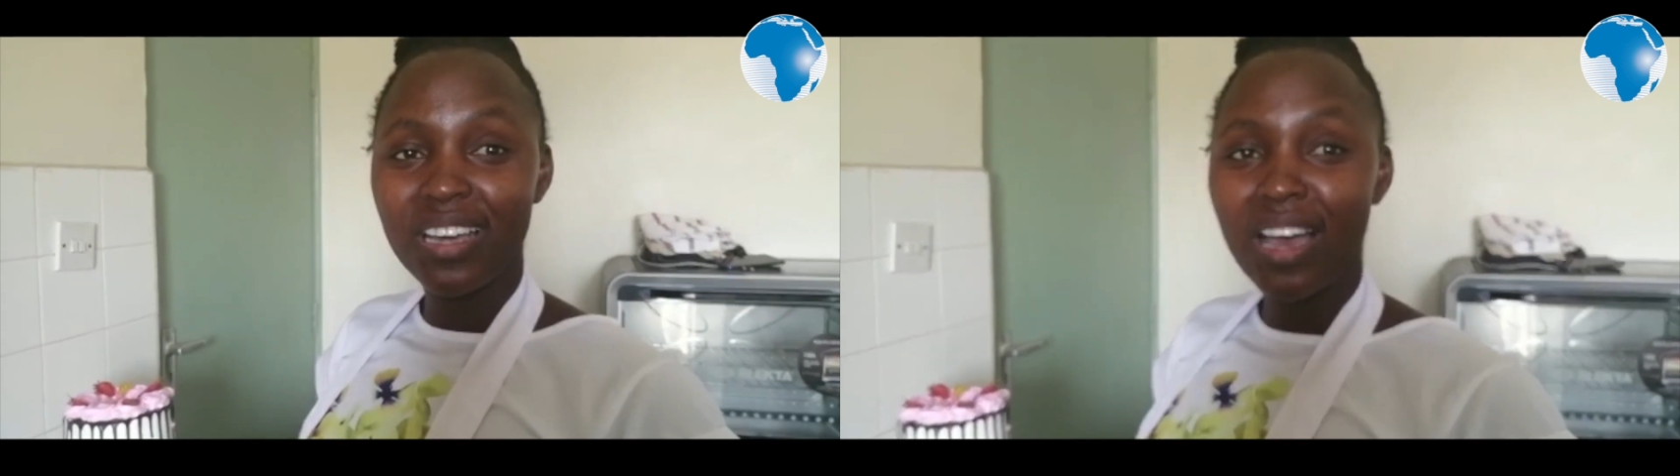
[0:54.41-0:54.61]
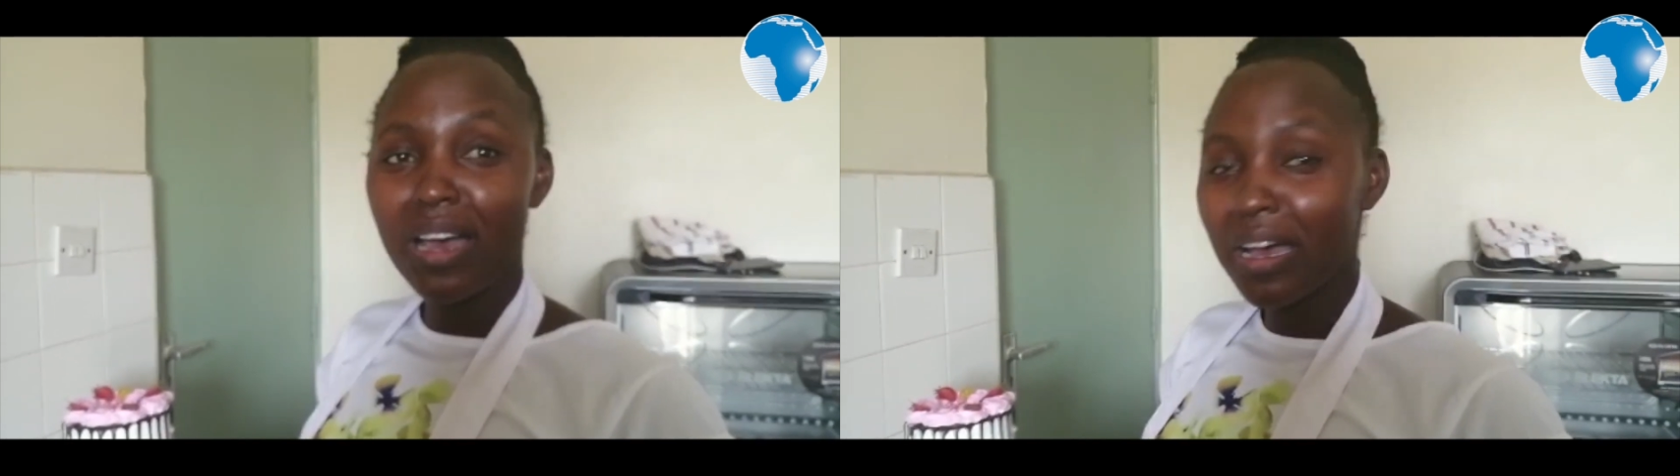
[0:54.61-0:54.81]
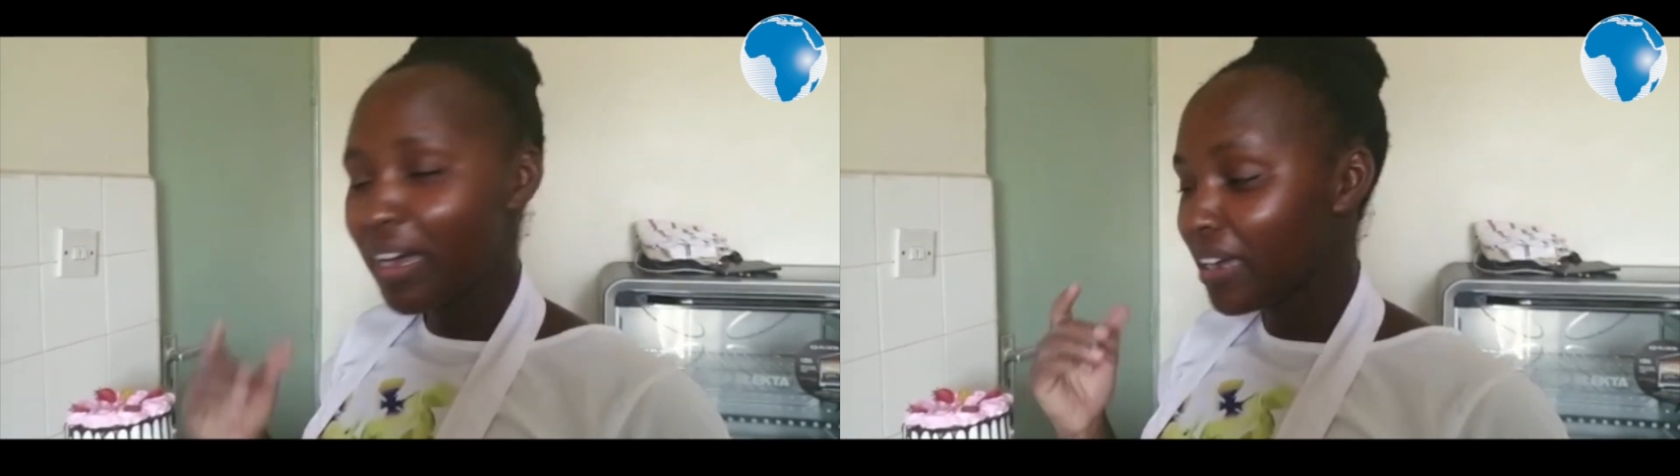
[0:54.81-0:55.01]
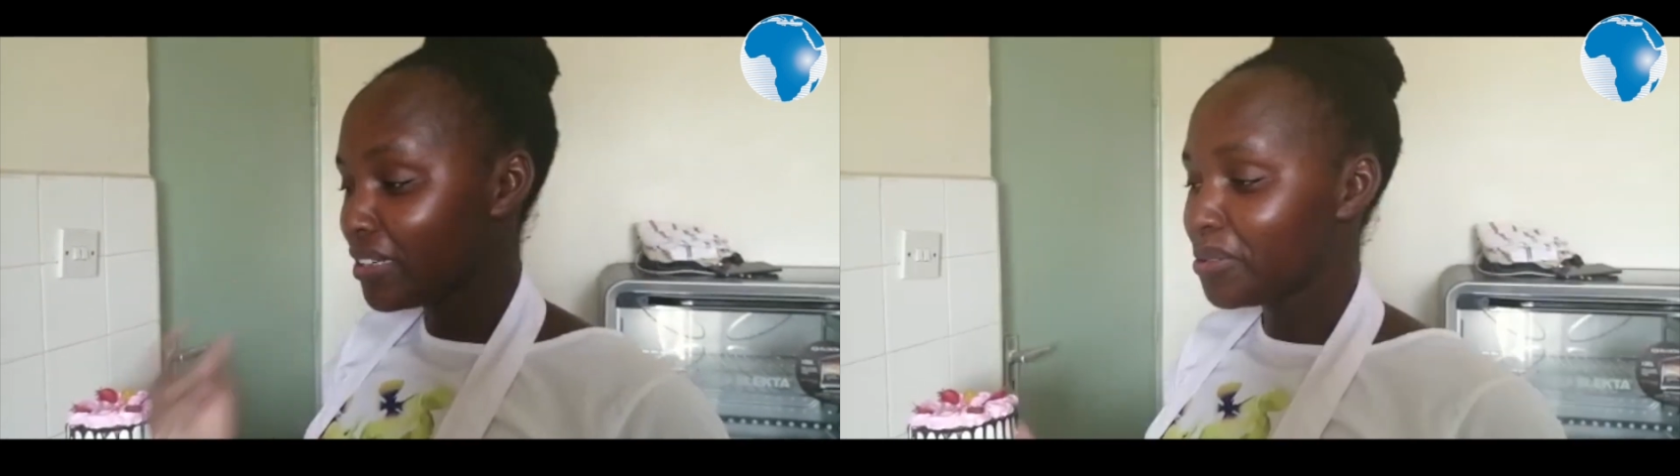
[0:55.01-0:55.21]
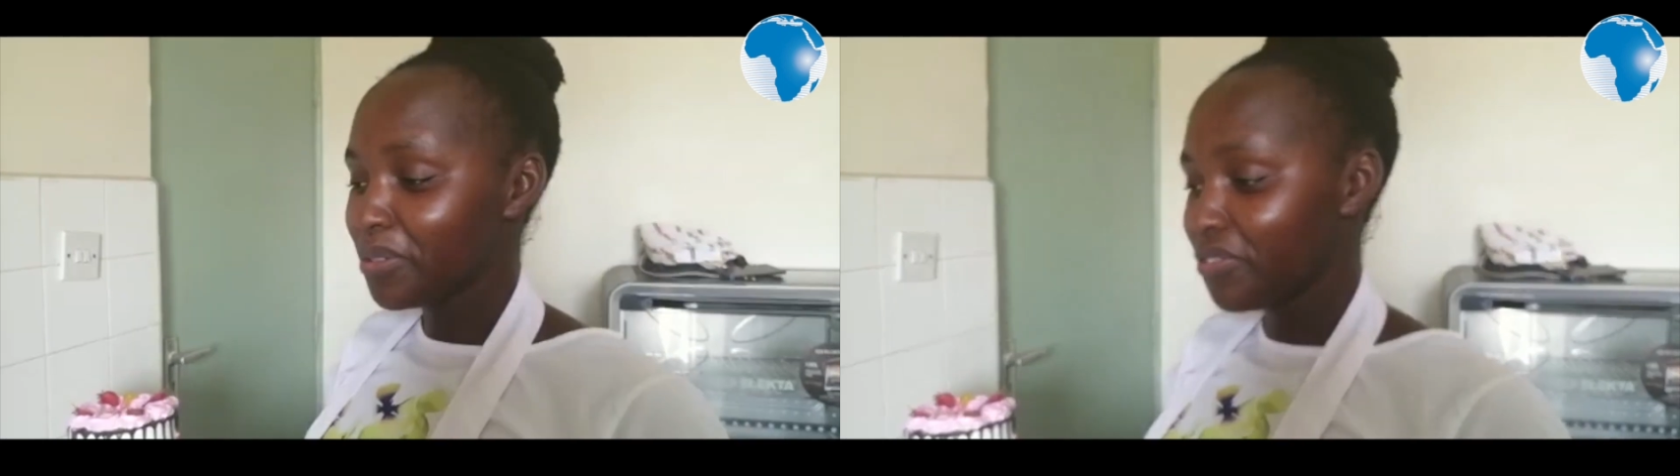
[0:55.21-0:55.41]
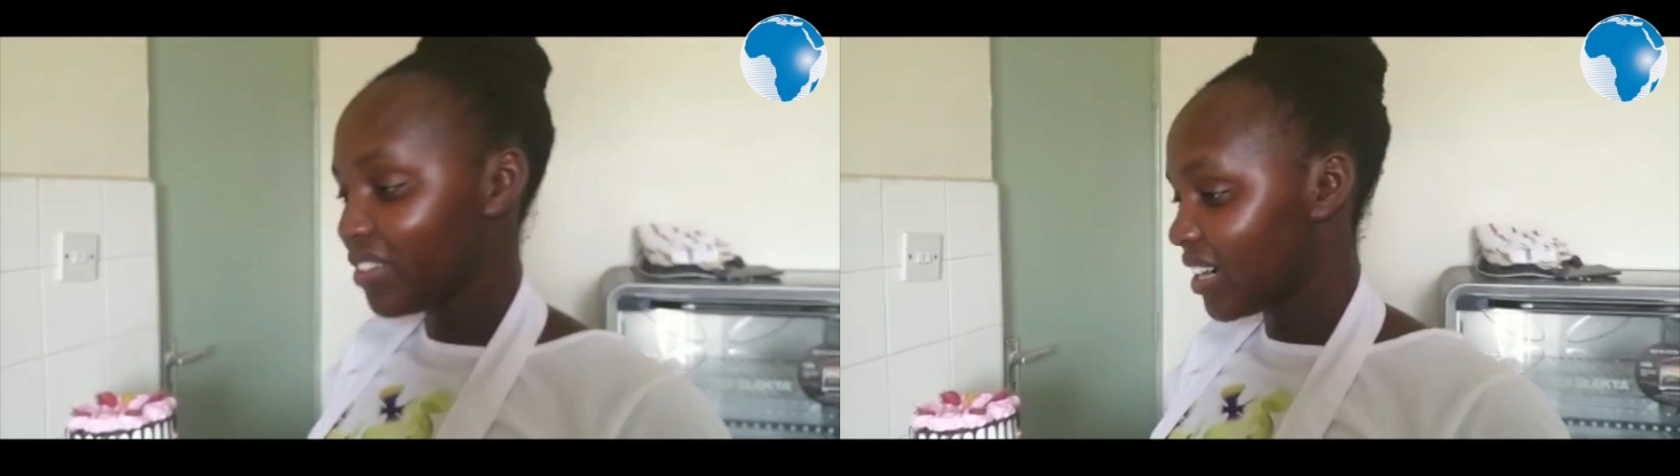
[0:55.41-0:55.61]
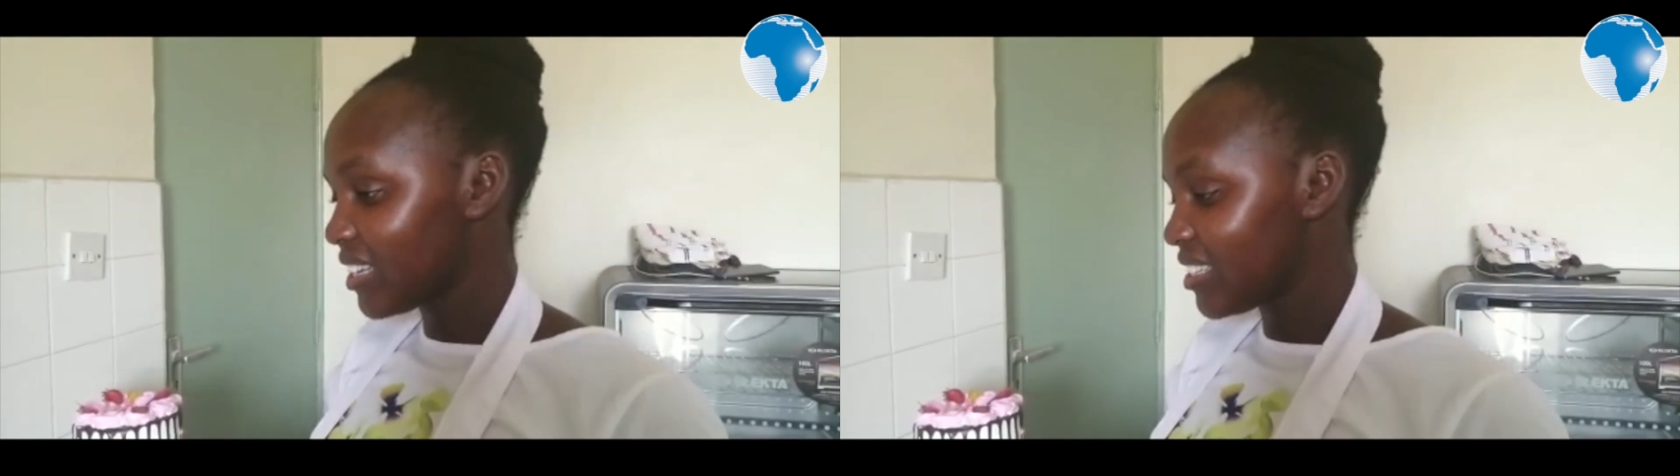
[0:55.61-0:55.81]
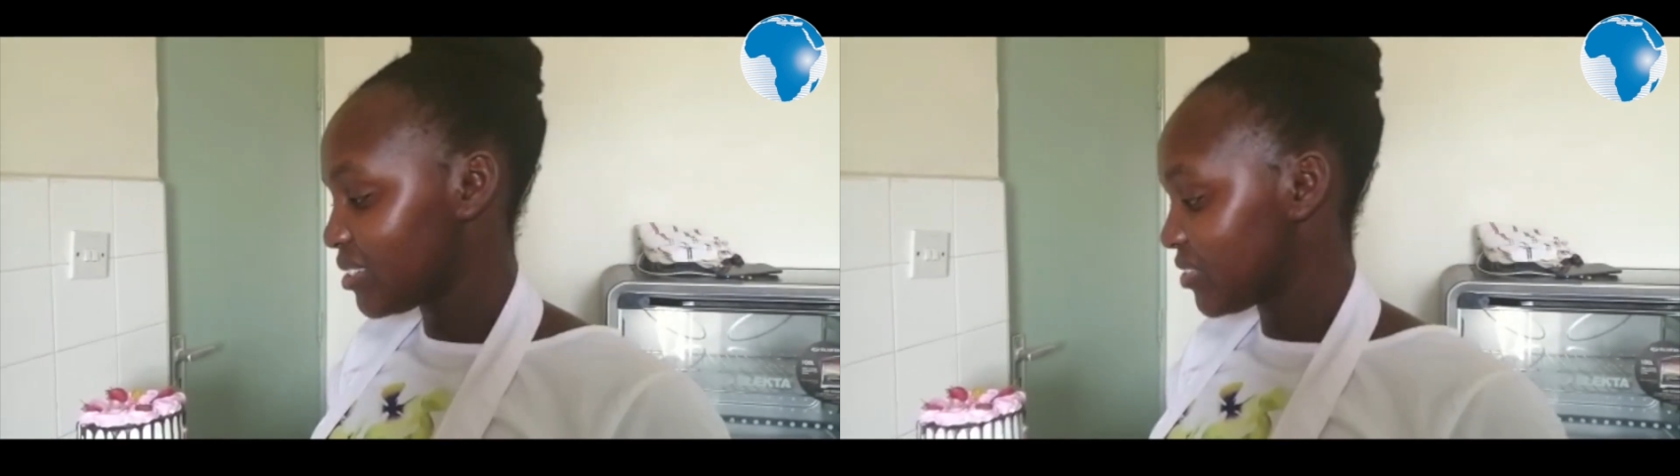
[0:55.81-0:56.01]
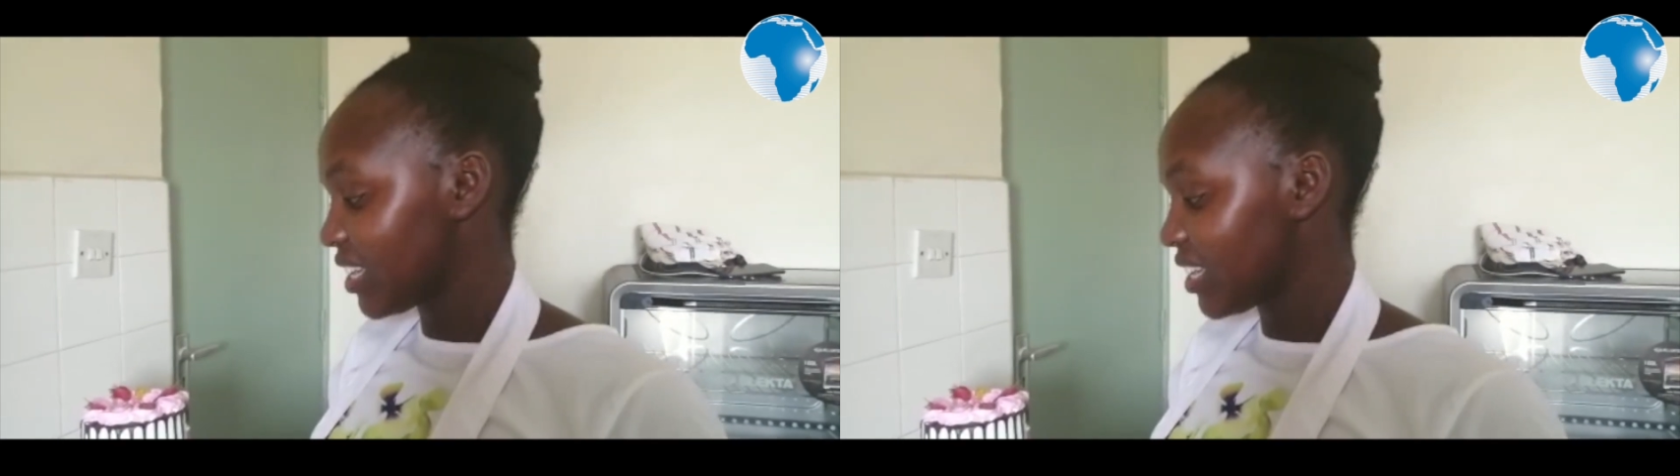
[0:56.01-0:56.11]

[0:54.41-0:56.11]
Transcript: I do variety of